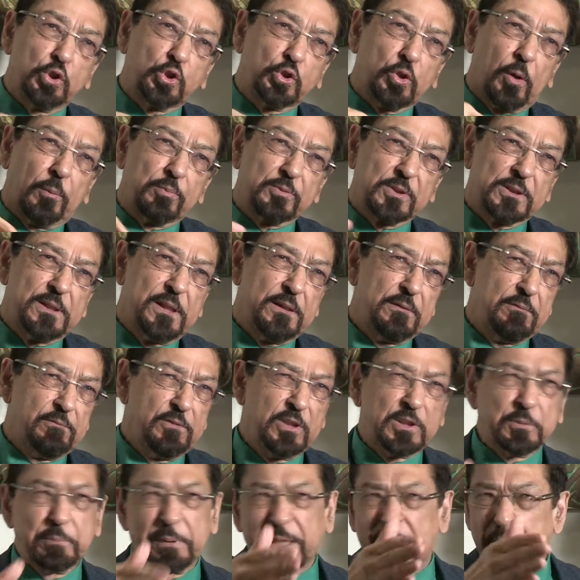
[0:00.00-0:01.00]
shops,
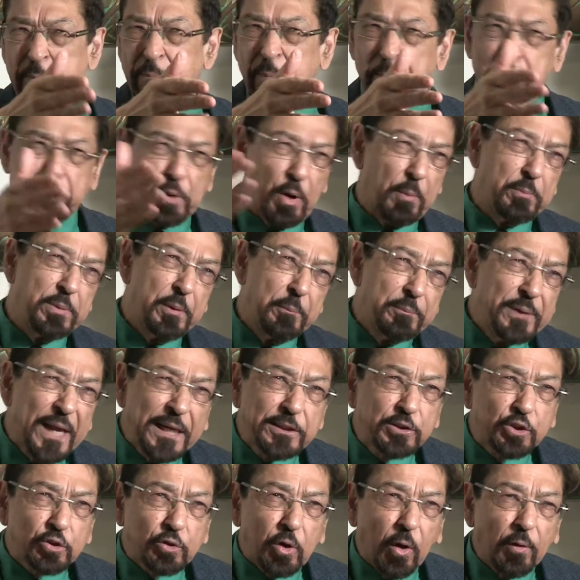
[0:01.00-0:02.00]
which became a problem
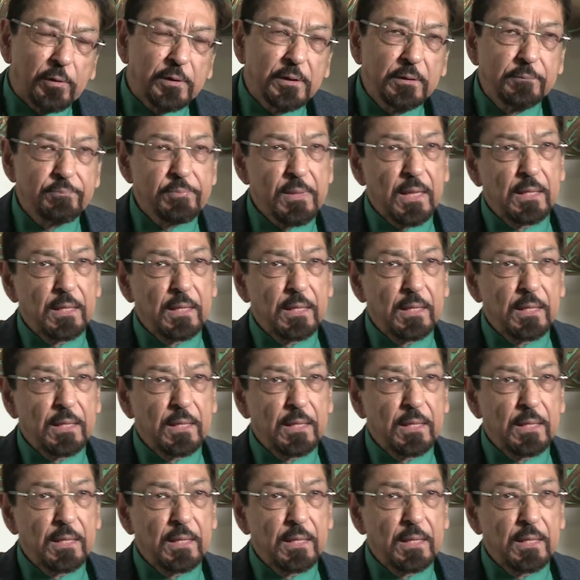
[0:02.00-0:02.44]
later on.